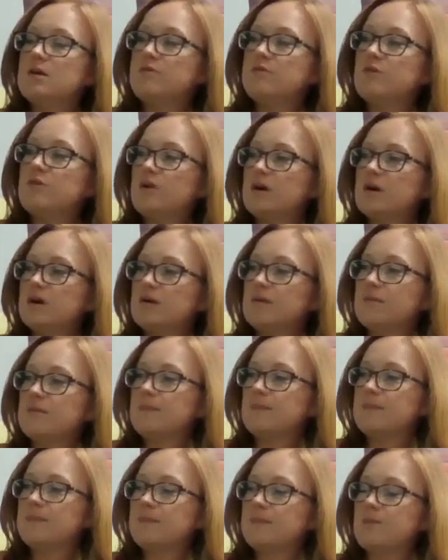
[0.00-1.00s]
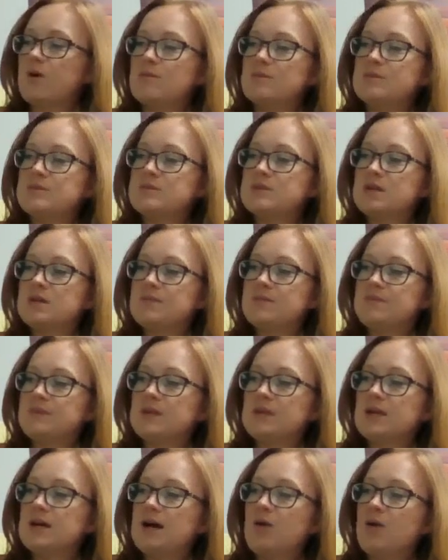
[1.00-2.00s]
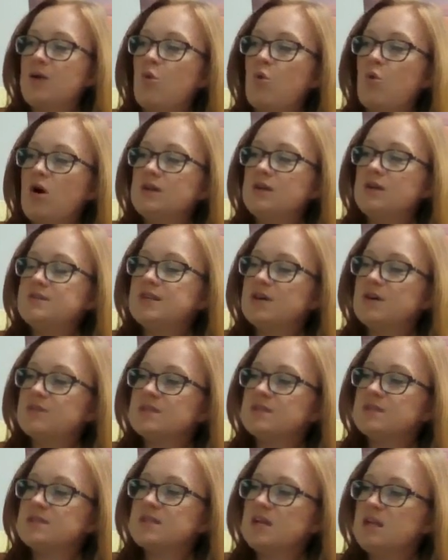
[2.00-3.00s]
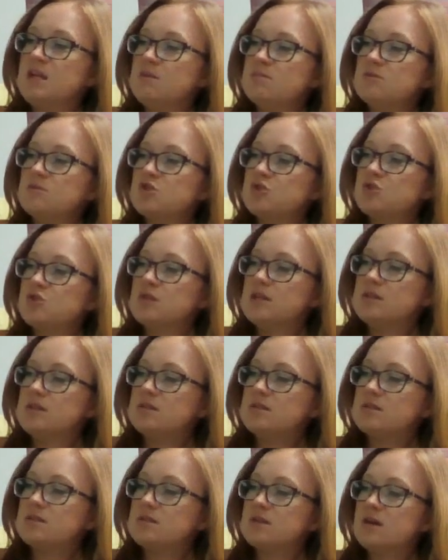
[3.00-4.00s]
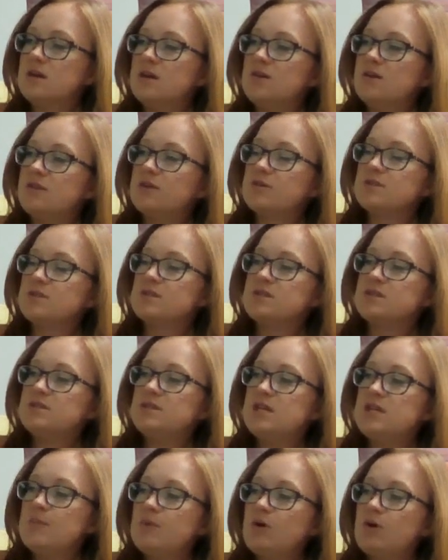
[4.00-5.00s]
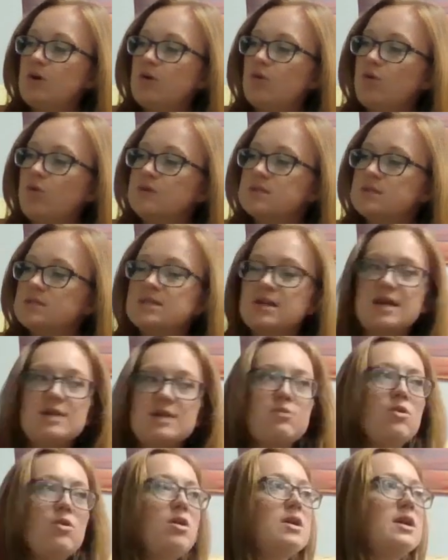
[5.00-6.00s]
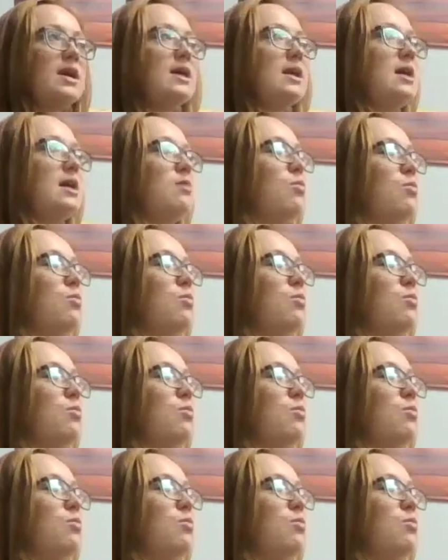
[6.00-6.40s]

4, we're almost done. I walk down the same street. There is a deep hole in the sidewalk and I